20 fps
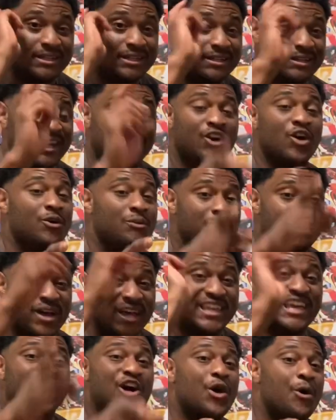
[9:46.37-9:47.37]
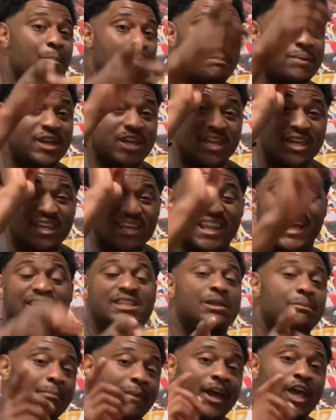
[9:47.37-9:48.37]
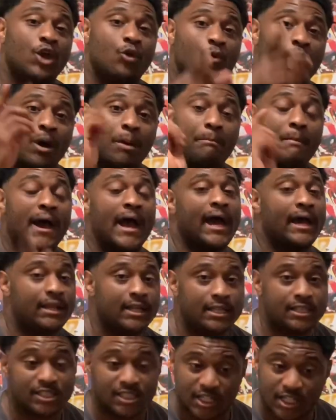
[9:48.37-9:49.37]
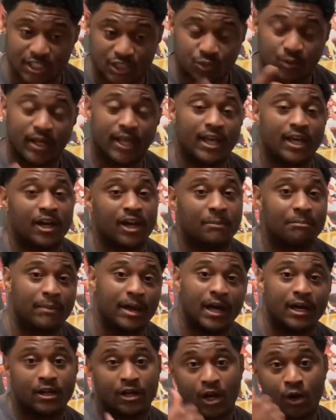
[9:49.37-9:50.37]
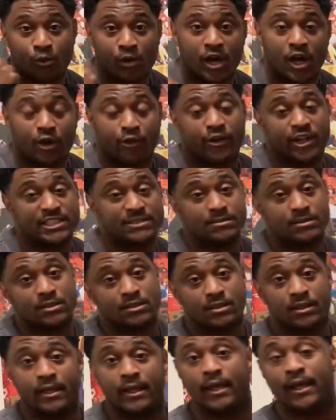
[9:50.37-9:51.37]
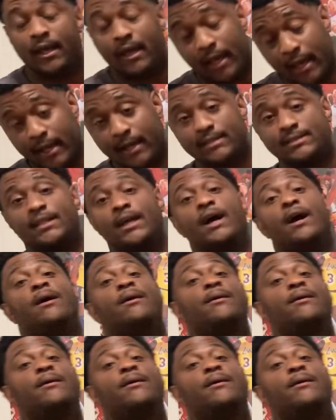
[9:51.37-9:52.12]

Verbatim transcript: they gon' y'all gonna be like the main one buying these shits when they come out around Christmas, hands down.